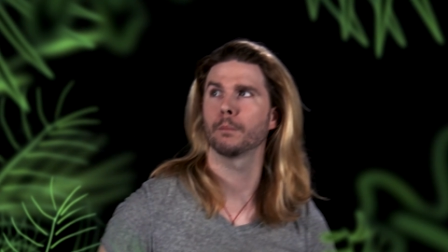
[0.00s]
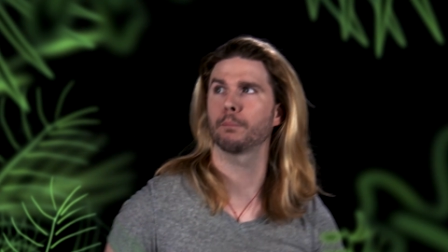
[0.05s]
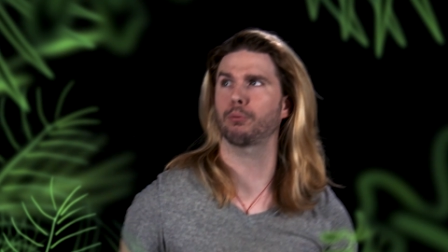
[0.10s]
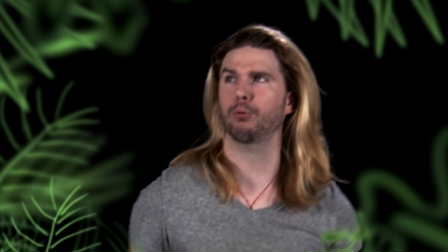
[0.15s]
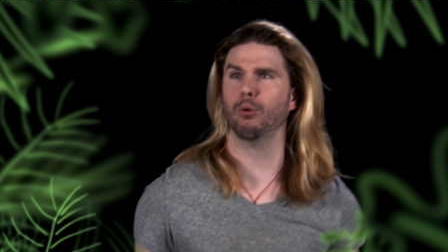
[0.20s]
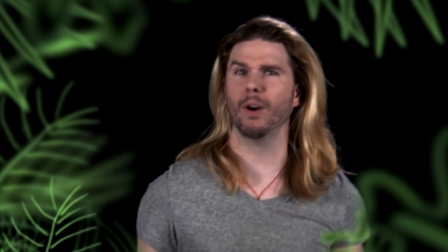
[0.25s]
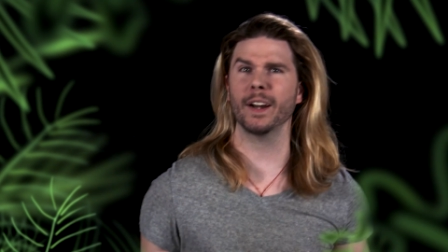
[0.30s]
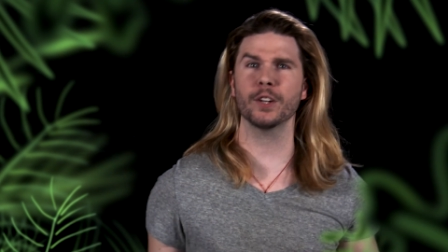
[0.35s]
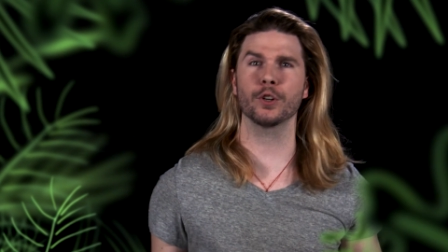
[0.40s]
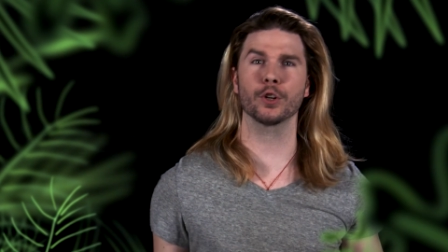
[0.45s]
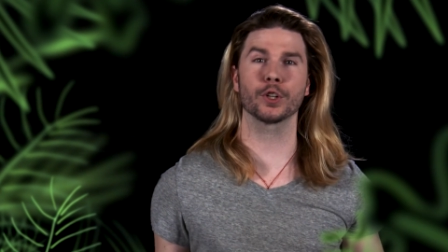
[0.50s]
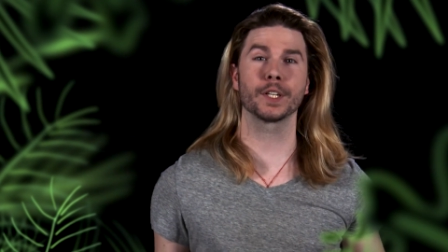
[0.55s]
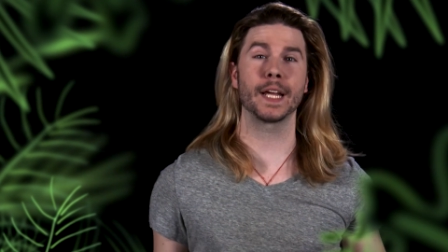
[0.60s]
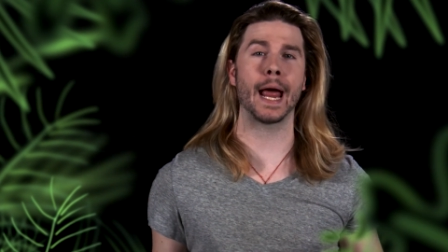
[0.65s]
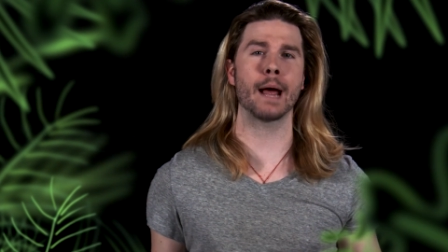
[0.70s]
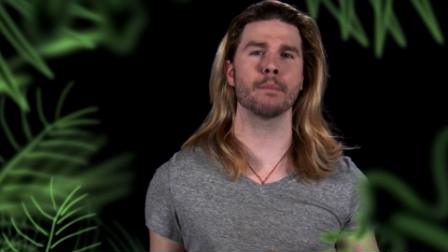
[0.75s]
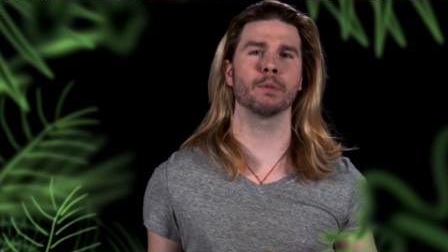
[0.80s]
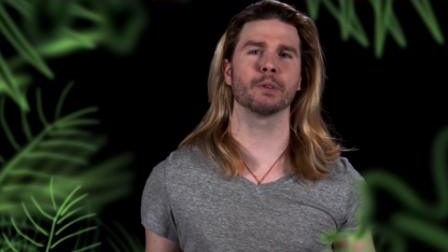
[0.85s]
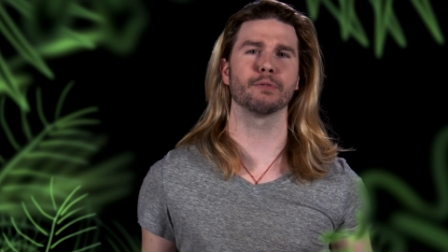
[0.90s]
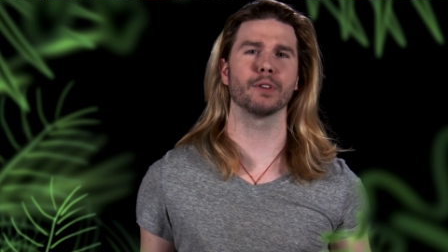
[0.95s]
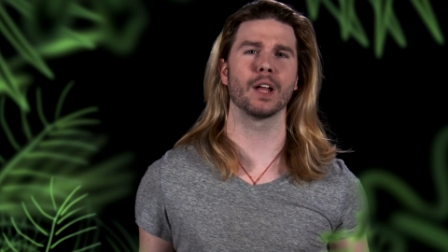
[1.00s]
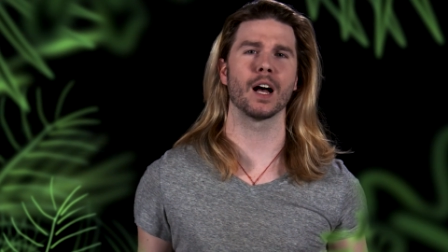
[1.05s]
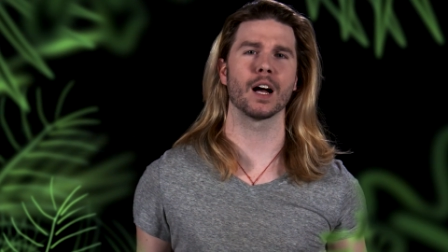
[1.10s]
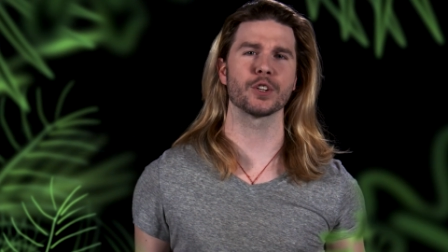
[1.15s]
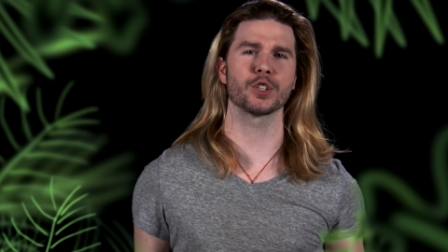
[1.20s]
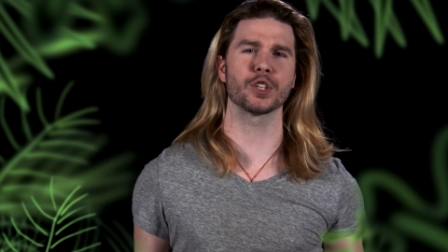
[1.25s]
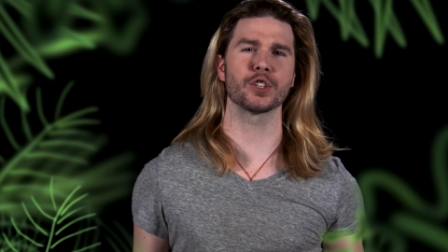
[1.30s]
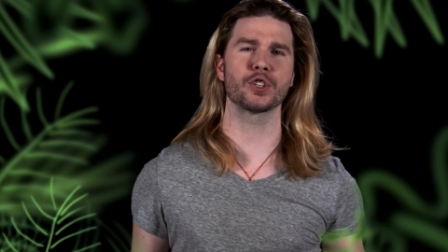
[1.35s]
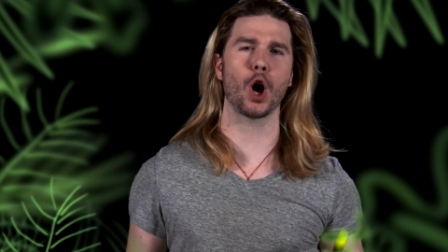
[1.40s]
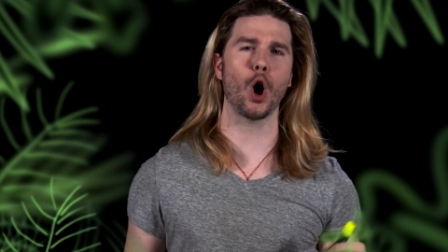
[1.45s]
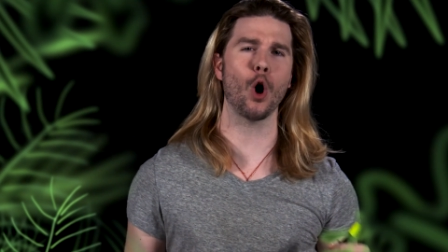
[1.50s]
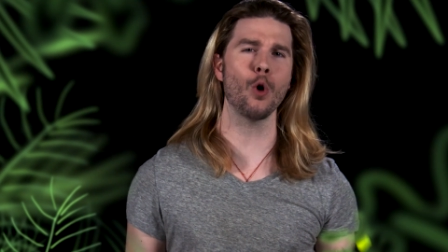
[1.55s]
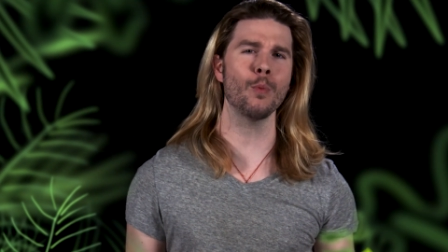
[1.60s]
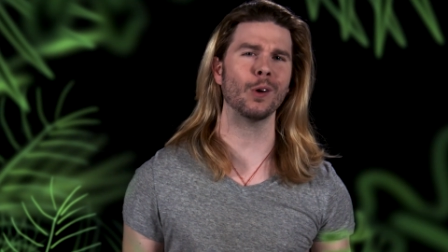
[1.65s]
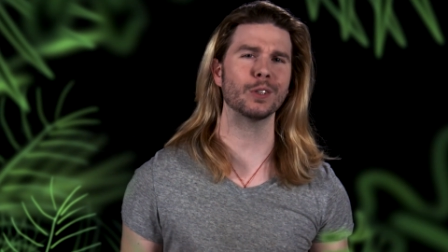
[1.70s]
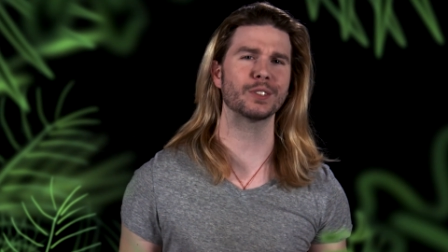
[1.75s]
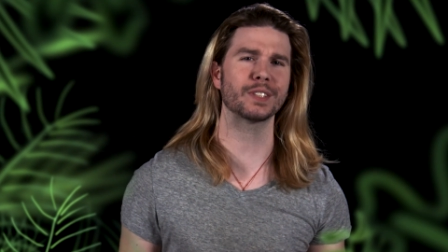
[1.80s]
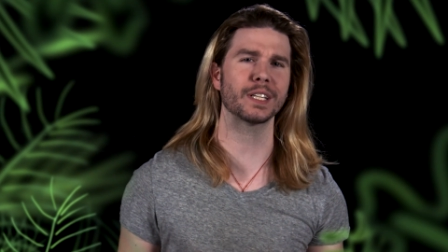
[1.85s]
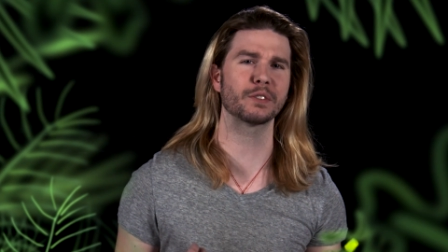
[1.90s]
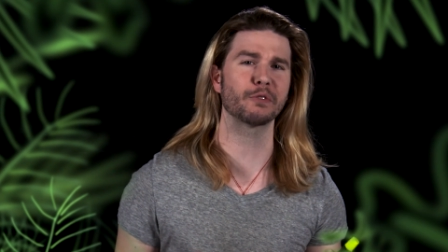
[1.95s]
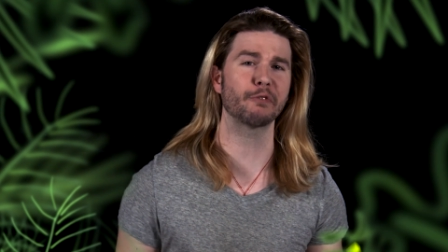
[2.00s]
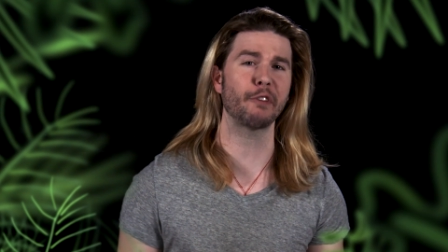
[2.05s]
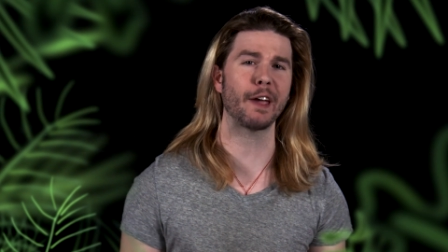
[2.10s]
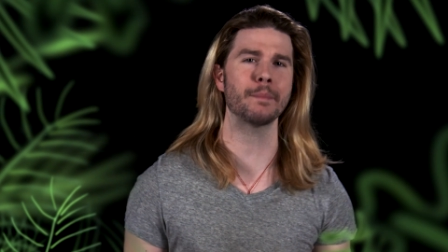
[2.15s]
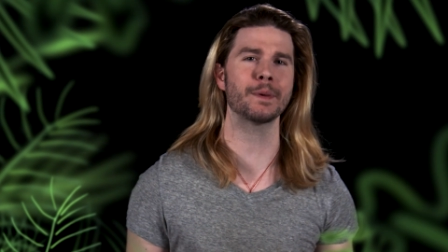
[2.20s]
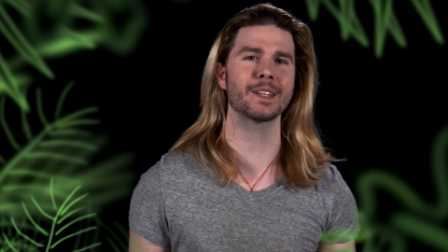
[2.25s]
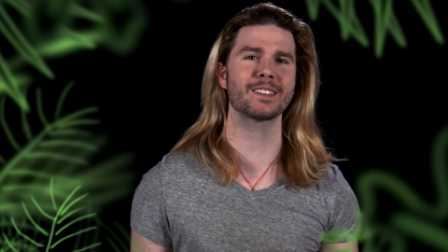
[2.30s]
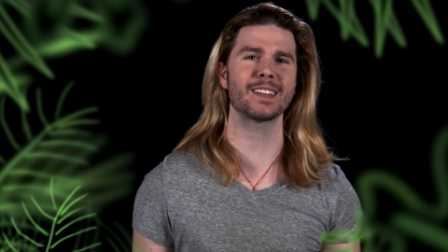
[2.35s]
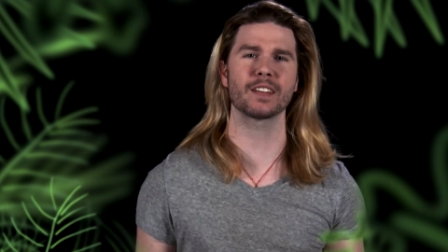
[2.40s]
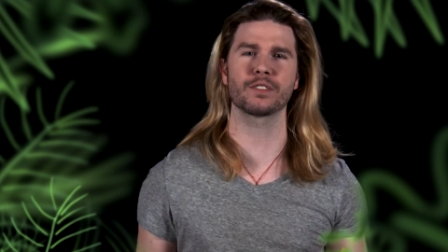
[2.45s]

Predator camouflage is almost as famous